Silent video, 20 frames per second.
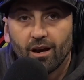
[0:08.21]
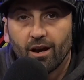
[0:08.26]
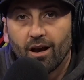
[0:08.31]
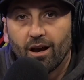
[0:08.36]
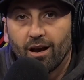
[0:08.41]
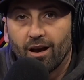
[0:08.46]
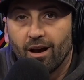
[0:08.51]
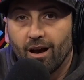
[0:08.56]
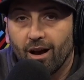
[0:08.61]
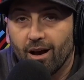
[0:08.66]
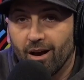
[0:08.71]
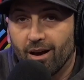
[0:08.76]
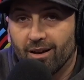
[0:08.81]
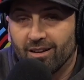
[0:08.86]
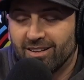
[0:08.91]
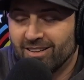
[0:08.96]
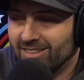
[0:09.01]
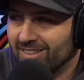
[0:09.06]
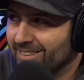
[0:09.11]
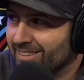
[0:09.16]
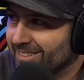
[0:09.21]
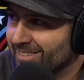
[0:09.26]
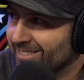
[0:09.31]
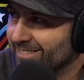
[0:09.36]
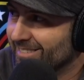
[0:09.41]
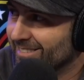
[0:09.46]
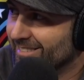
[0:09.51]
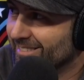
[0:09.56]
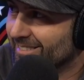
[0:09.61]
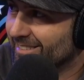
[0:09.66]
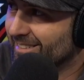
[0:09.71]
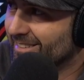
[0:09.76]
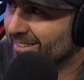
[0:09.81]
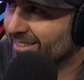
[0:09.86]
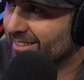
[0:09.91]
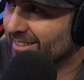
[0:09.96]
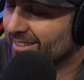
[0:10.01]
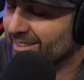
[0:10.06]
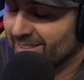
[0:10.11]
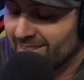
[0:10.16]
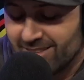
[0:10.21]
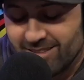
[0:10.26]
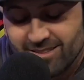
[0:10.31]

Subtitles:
We went to Penn State, so I mean.